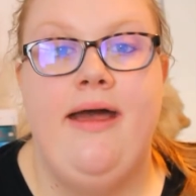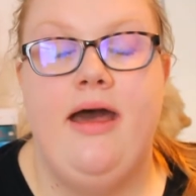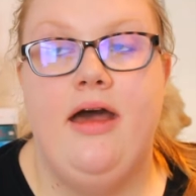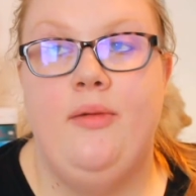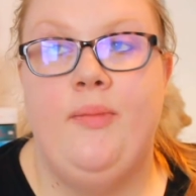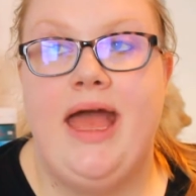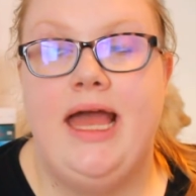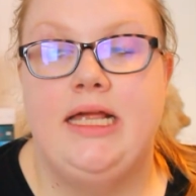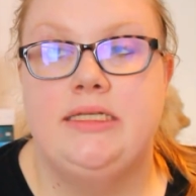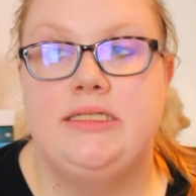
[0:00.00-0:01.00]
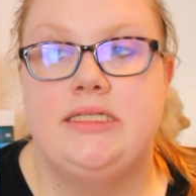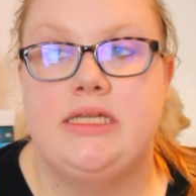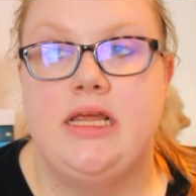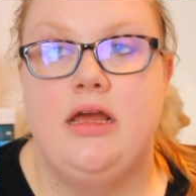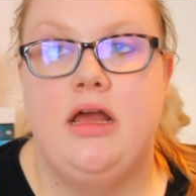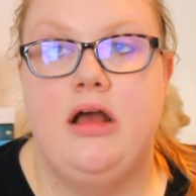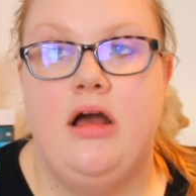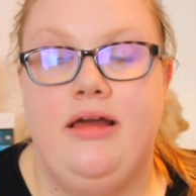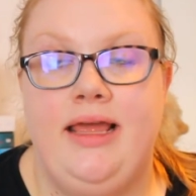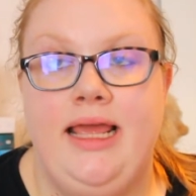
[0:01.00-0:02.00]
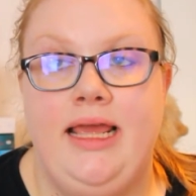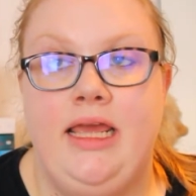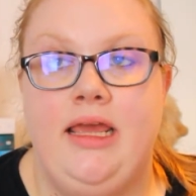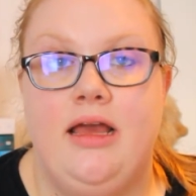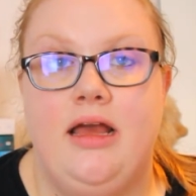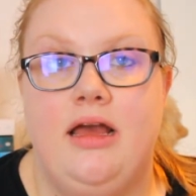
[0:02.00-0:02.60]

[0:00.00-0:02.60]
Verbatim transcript: And I